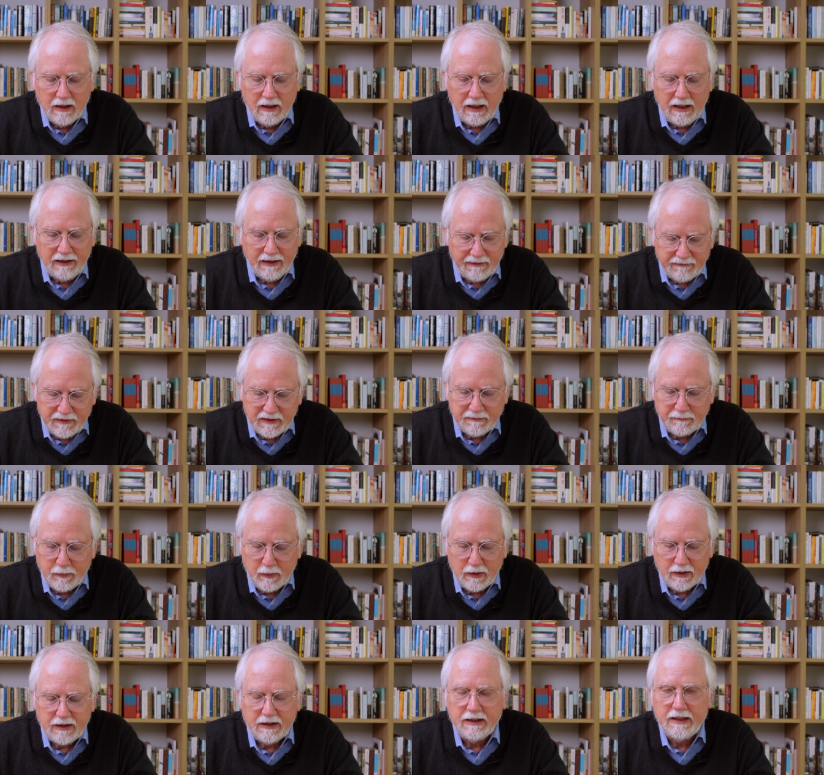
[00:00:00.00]
I love this
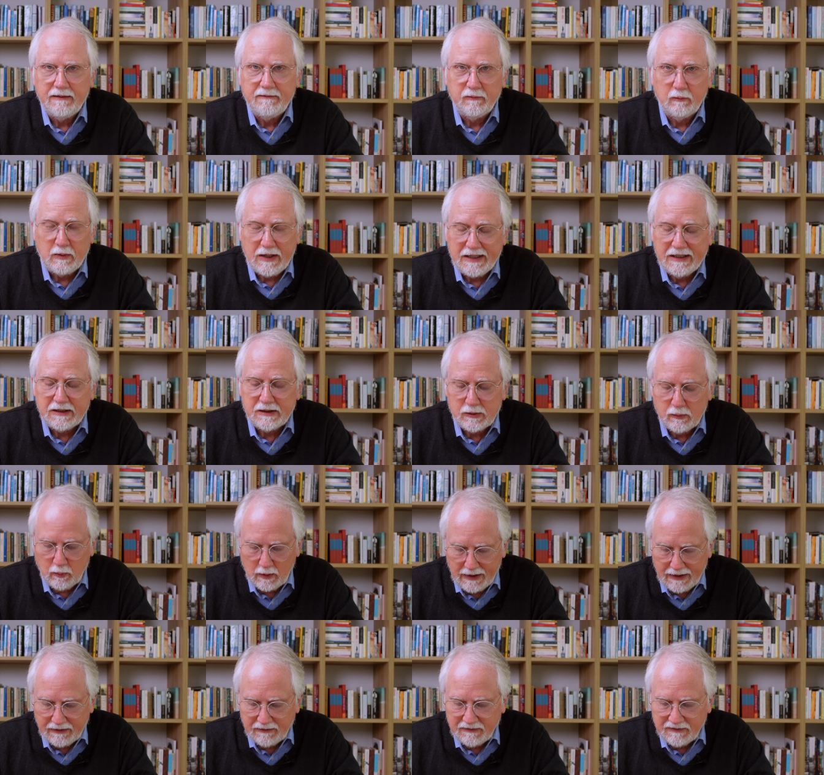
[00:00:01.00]
book and I've read it
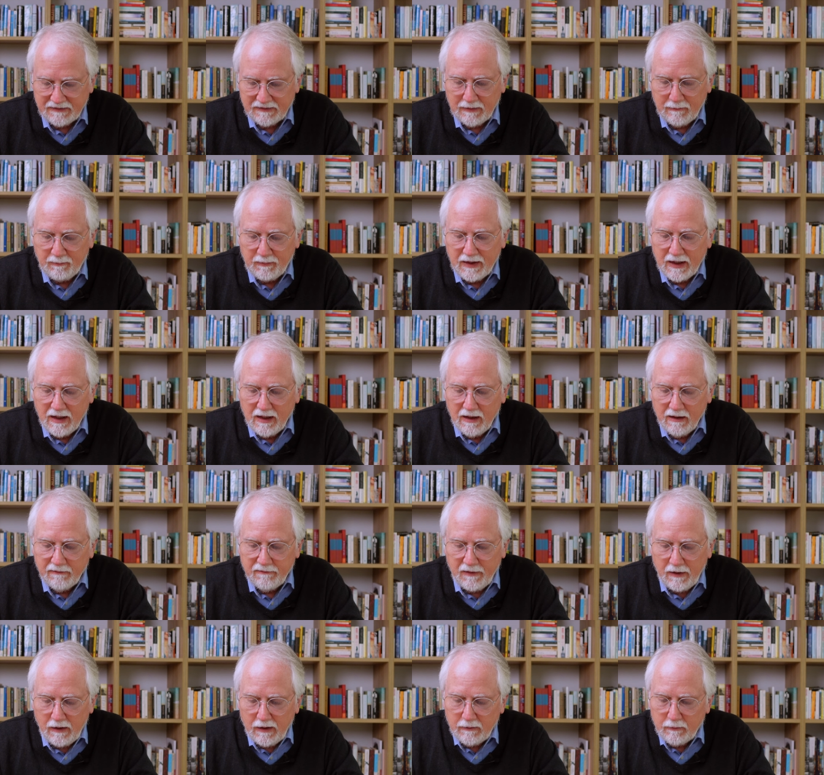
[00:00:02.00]
twice.
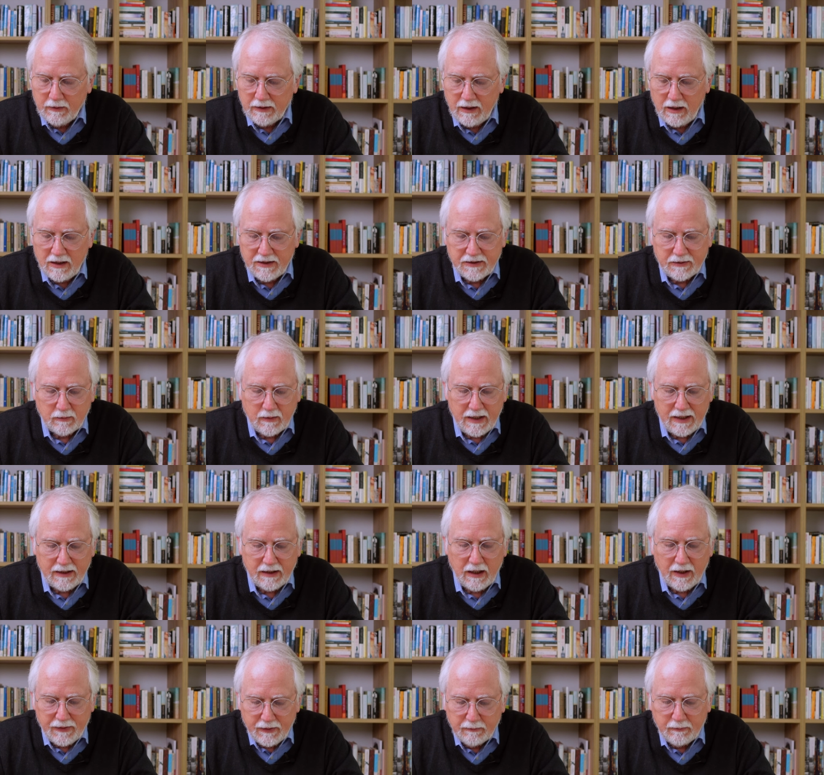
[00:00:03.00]
Follett went on to write
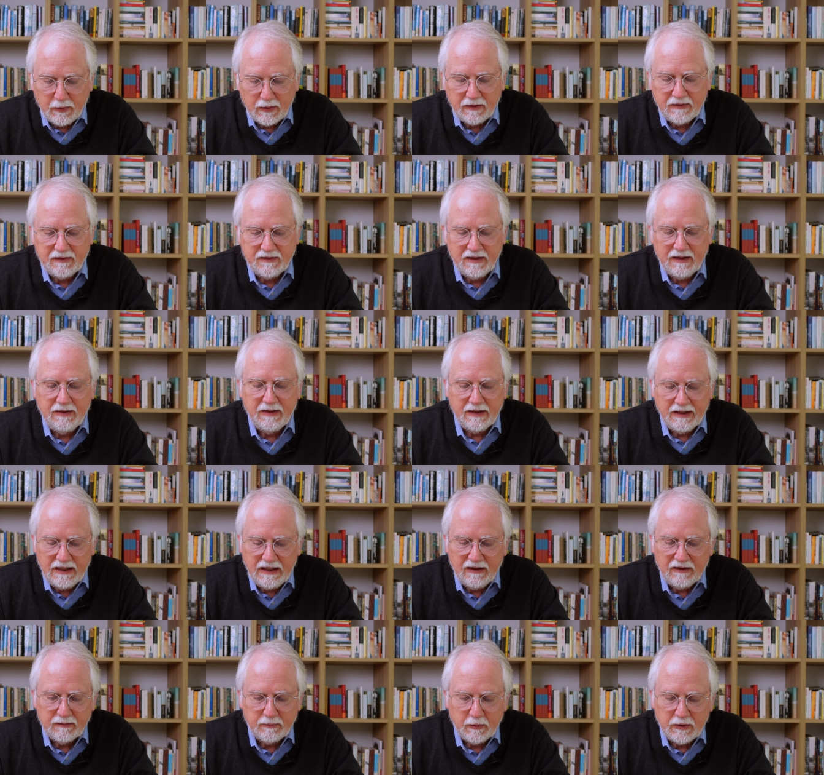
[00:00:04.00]
other books in the
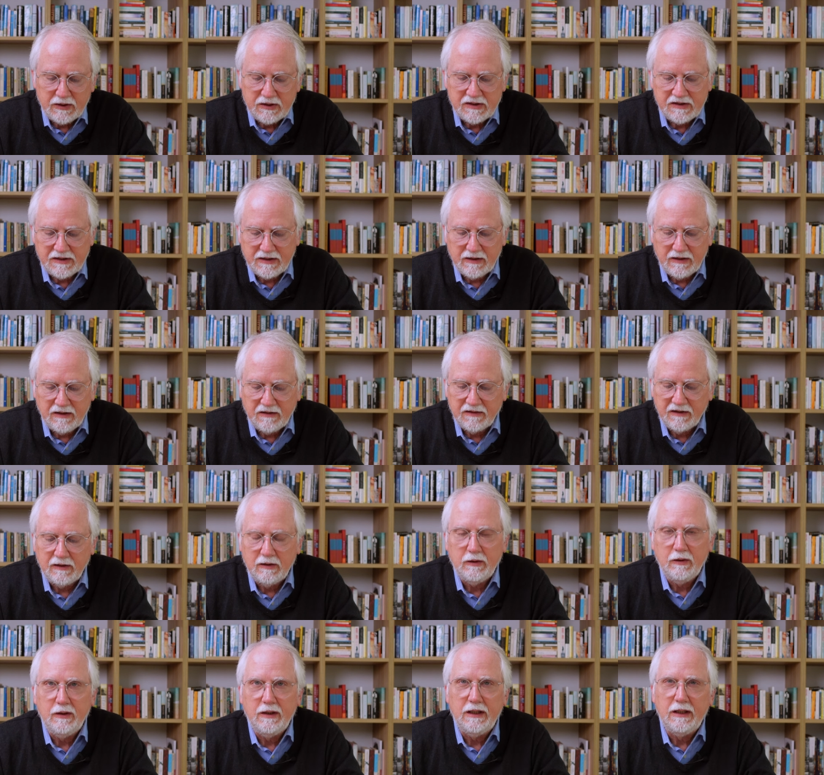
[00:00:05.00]
Kingsbridge series,
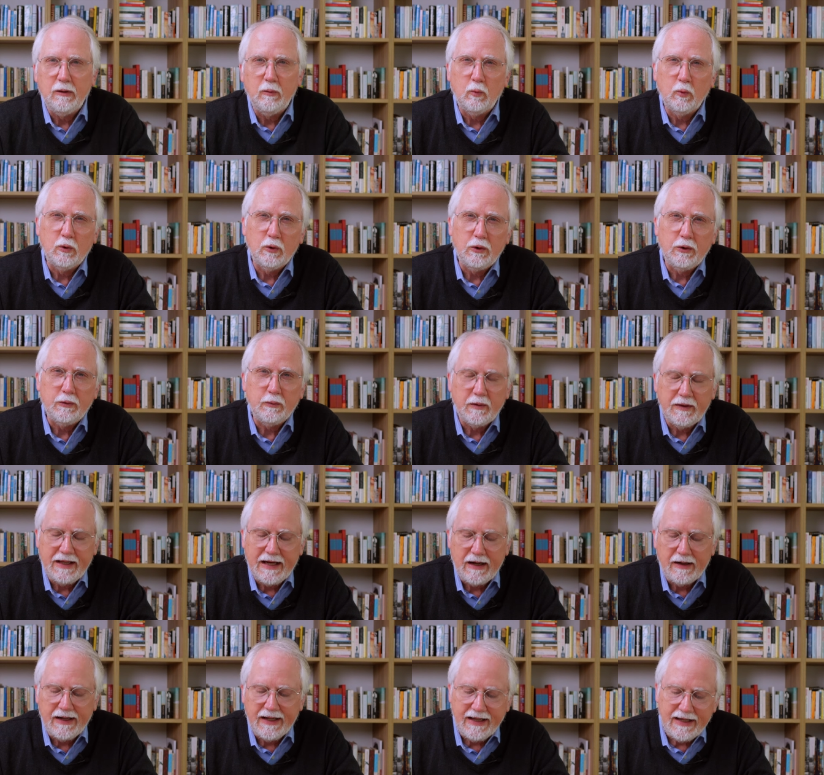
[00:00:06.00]
including World
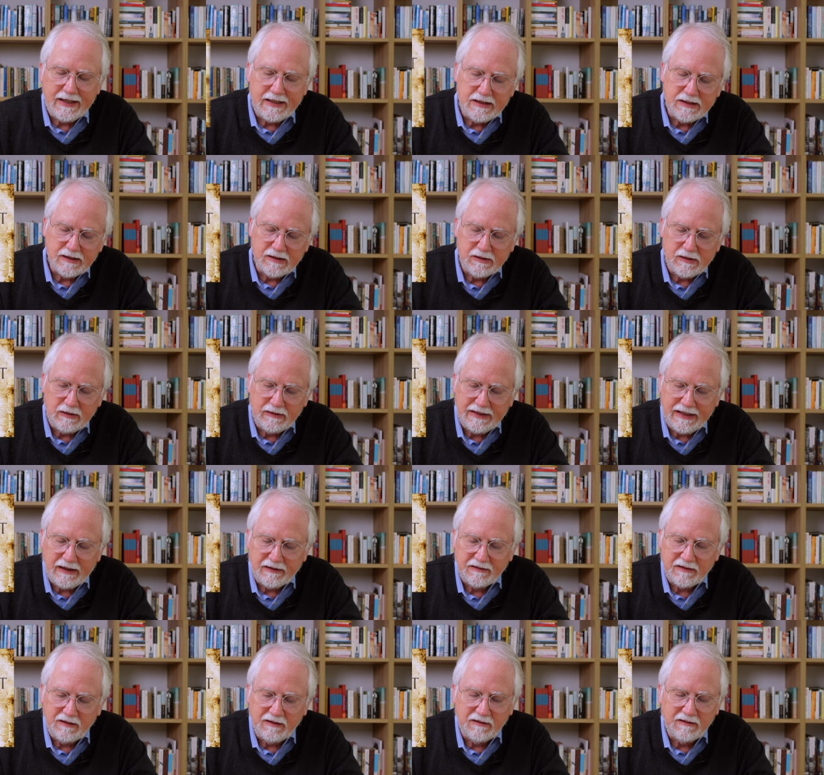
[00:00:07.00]
Without End in
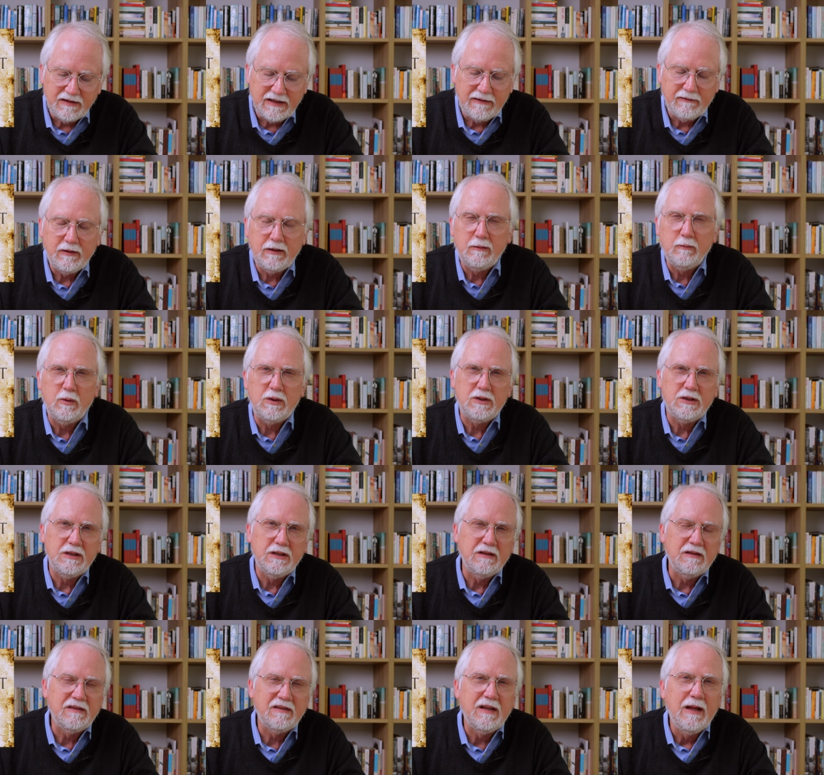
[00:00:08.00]
2007, which
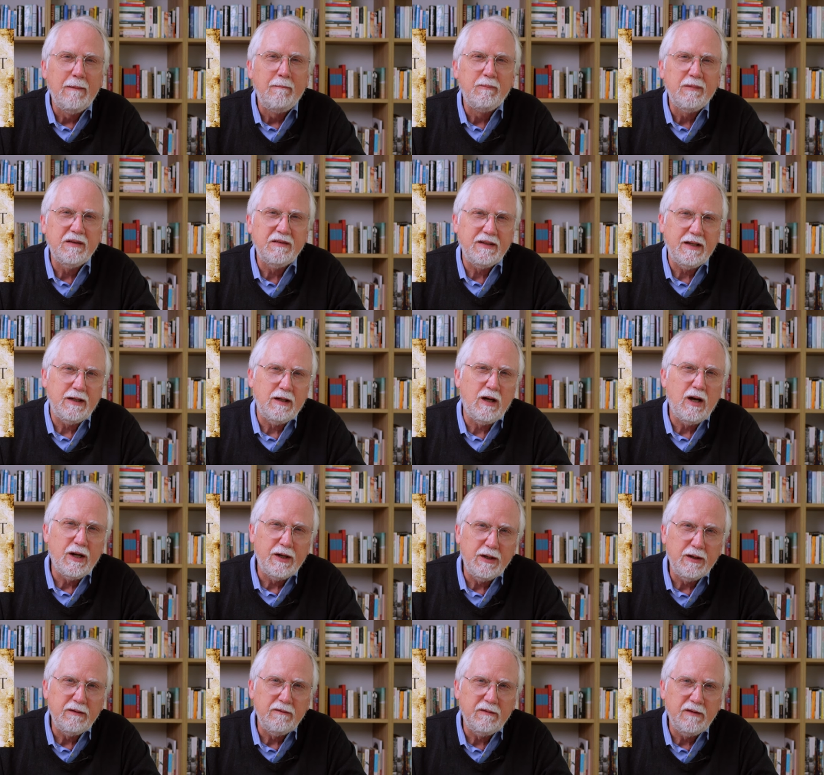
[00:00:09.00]
is set
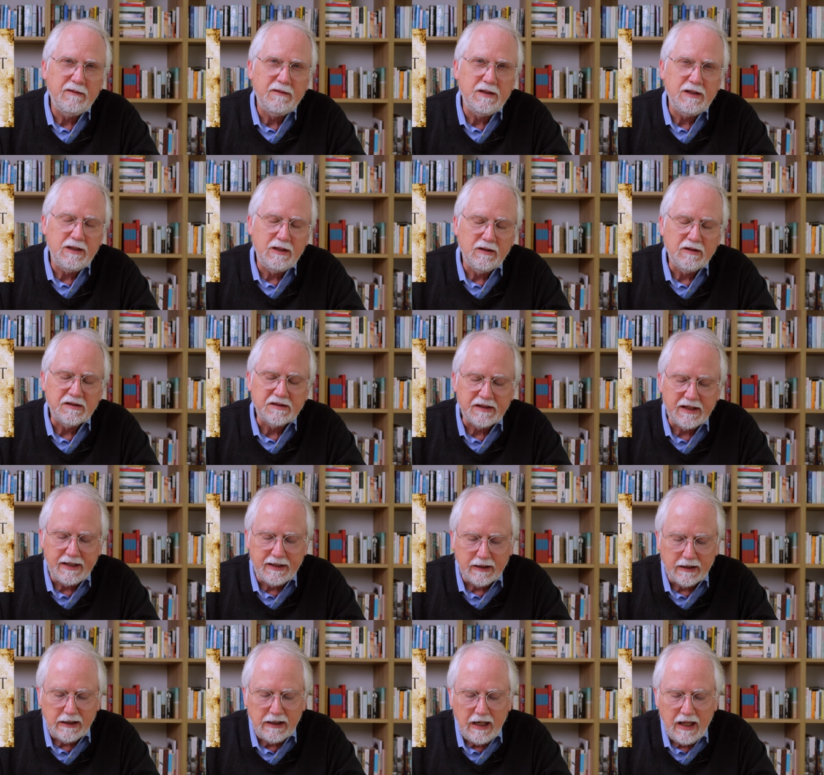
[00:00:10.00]
150 years
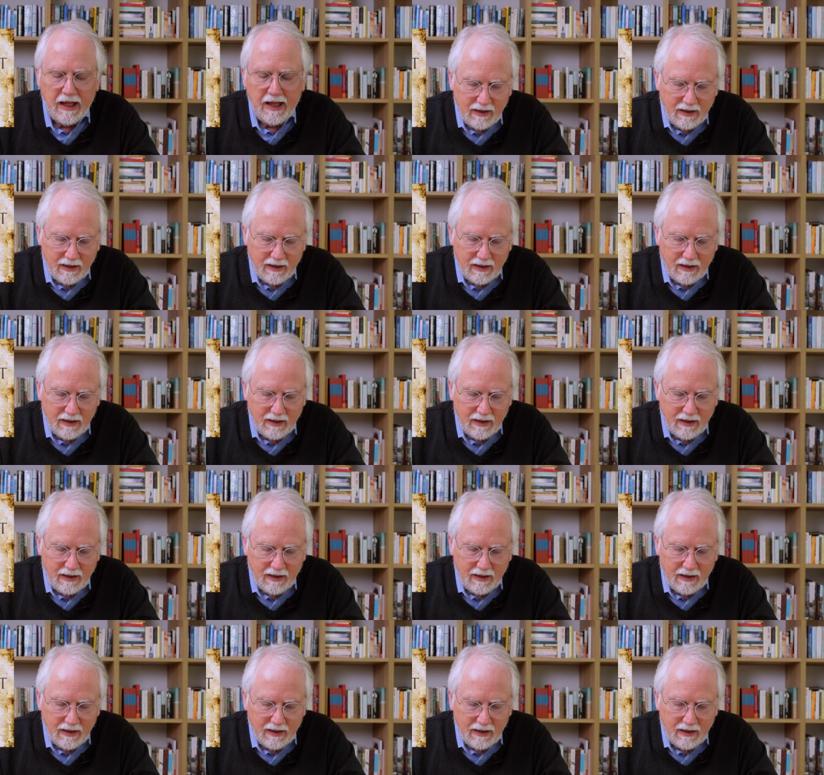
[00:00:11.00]
later,